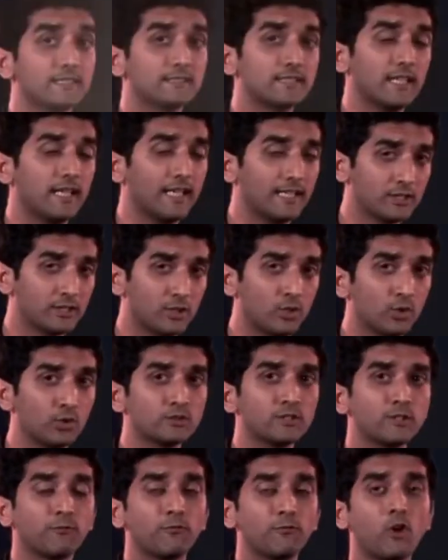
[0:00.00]
is an
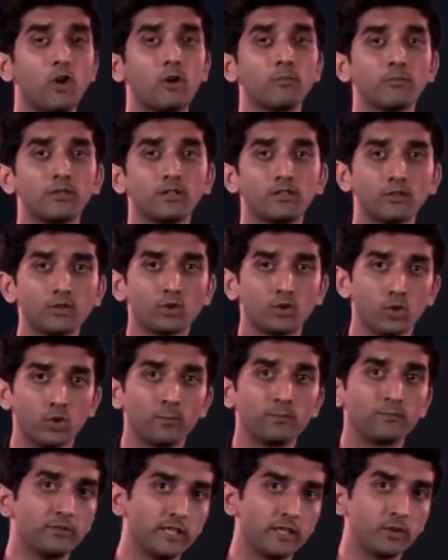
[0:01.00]
exclusive form
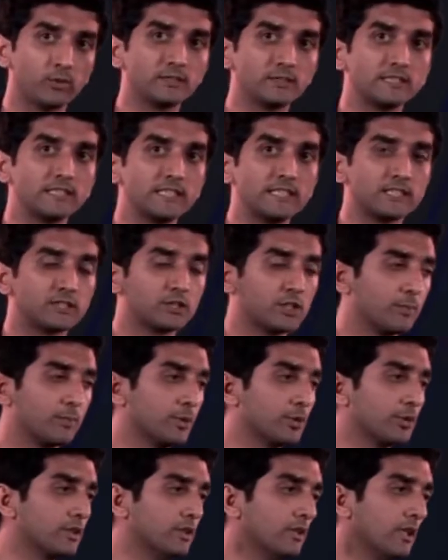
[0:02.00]
group frequency
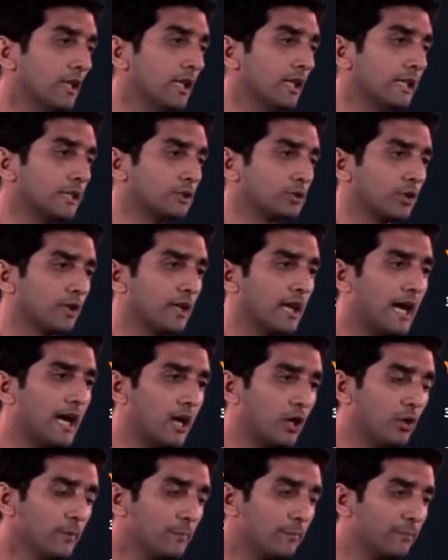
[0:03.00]
distribution. So
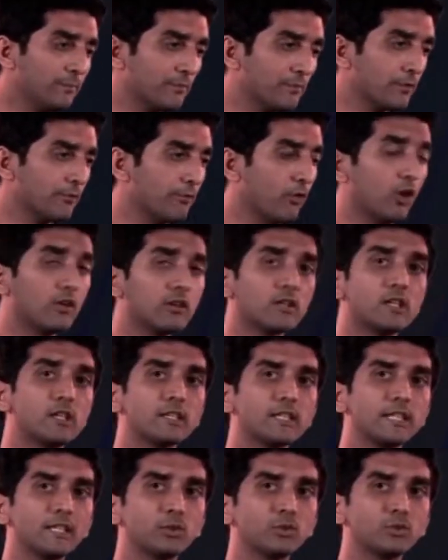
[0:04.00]
now for
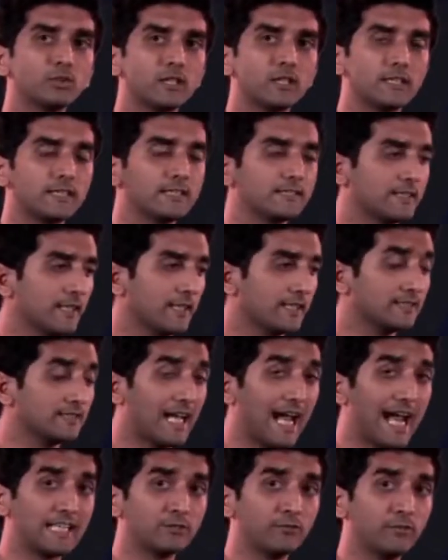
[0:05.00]
30 to 36,
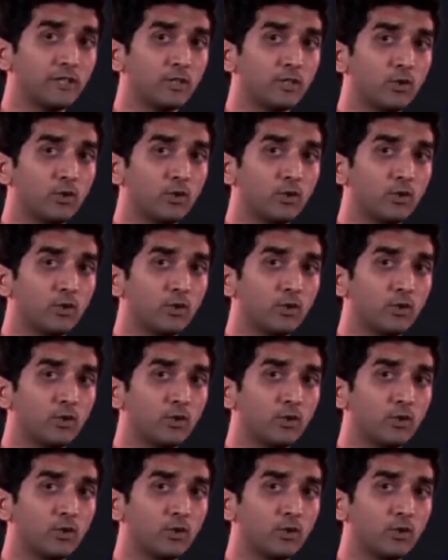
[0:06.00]
as we